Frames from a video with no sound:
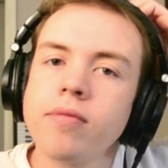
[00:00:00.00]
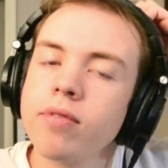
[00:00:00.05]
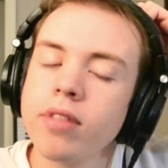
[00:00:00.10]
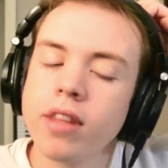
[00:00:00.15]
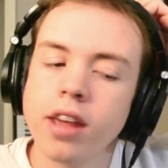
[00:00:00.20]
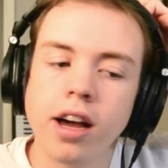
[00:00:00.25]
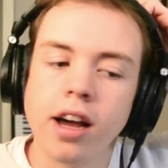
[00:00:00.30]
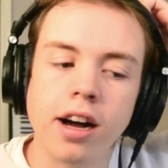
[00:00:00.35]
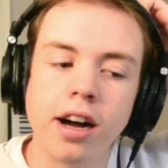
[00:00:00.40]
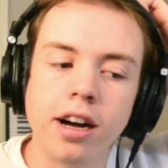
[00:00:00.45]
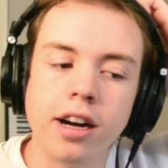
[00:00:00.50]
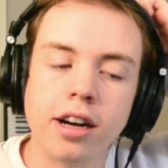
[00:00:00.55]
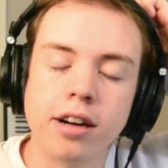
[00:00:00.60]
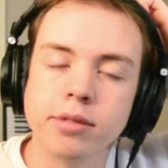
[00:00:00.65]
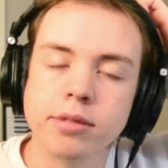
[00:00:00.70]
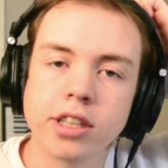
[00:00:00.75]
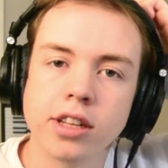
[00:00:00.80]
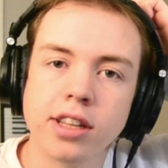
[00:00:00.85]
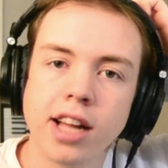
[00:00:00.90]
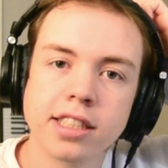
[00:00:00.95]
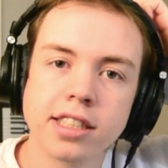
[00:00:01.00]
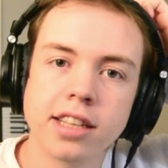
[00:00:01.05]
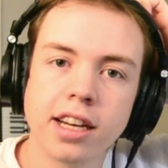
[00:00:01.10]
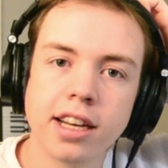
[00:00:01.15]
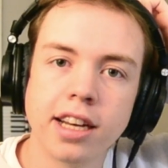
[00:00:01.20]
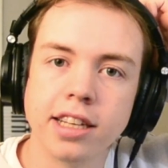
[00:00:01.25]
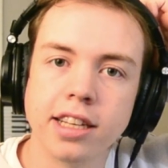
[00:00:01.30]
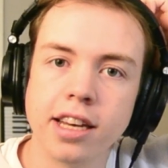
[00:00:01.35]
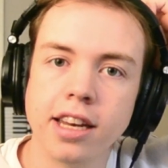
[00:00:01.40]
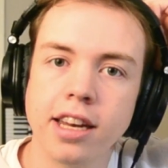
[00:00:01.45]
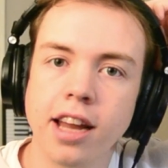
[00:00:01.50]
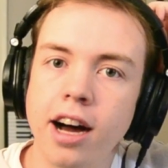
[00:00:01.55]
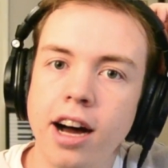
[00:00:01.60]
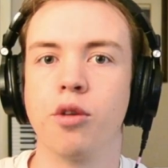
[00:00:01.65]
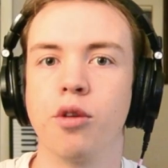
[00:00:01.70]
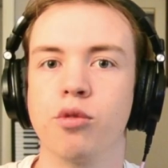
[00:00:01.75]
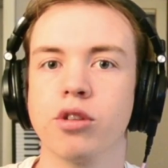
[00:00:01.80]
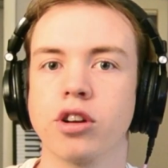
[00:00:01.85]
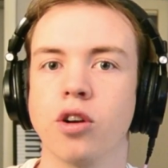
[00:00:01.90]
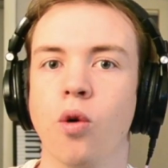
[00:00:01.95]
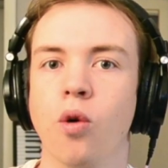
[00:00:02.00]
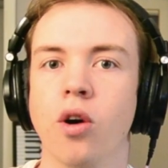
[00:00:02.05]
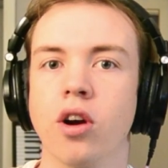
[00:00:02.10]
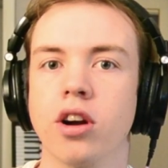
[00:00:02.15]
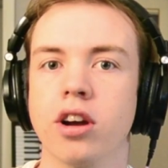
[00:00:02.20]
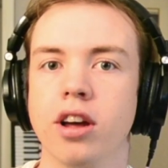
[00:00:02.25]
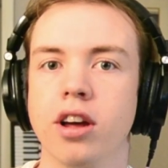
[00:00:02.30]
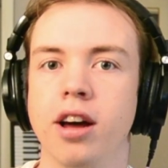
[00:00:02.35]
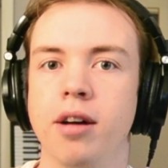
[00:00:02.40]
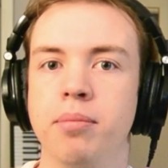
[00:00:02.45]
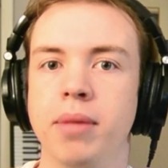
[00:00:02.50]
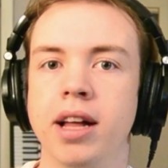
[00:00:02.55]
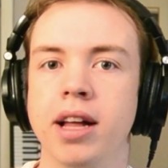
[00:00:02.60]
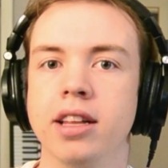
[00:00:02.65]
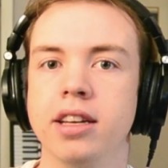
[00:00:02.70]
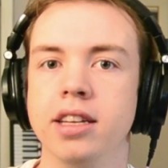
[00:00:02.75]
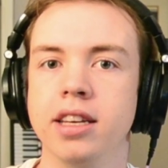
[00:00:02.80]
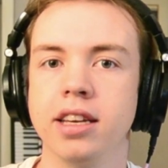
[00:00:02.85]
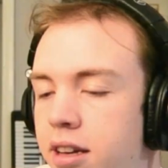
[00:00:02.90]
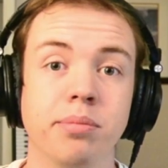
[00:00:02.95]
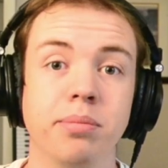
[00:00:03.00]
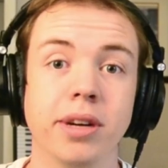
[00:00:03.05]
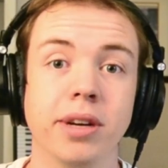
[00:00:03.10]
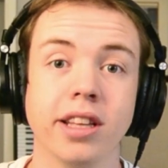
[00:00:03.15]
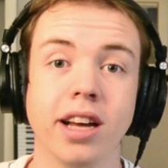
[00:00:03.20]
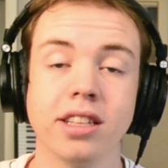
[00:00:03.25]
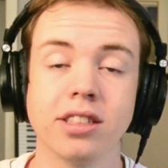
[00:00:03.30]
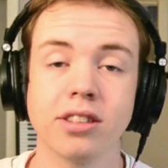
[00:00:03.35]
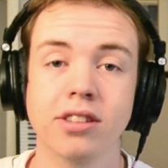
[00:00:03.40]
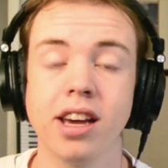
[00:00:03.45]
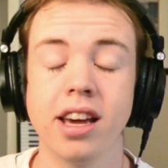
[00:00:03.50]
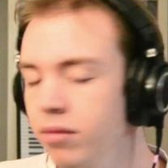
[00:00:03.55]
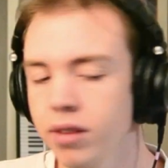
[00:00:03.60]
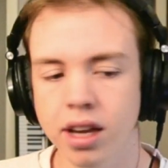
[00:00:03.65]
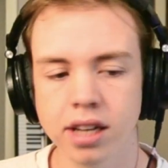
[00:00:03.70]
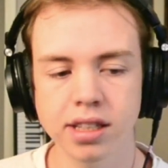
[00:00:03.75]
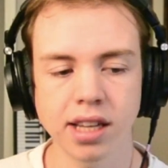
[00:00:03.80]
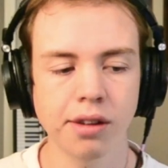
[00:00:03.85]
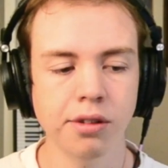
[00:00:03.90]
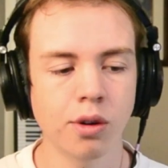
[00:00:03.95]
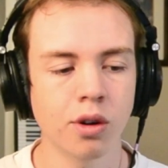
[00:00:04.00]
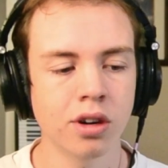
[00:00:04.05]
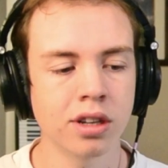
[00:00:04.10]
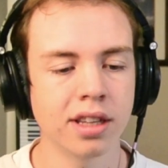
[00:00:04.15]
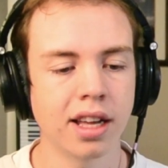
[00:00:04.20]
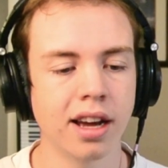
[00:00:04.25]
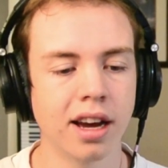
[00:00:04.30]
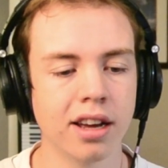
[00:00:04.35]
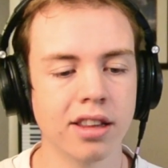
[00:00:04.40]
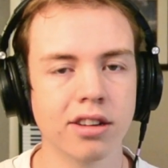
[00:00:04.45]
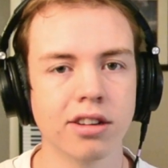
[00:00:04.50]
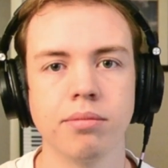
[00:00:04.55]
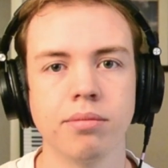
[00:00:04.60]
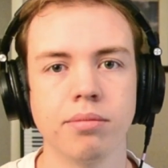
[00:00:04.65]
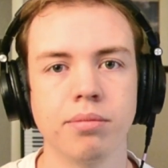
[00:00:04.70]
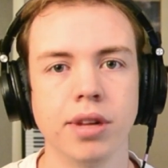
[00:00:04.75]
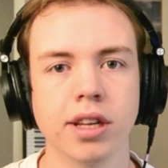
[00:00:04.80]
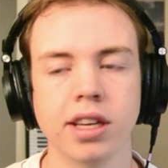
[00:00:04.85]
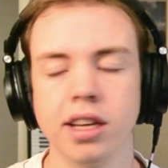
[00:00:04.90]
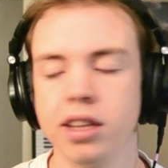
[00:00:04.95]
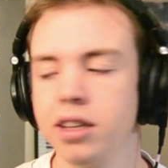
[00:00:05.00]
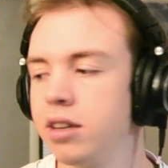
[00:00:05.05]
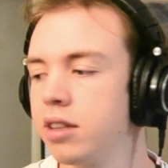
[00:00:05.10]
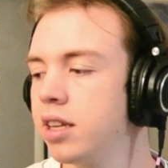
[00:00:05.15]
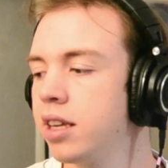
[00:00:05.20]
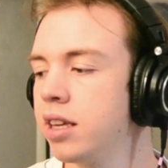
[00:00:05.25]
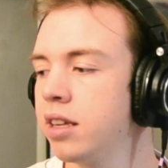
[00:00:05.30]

So last night I did not record a melody, but that's okay because I recorded that other plucky little thing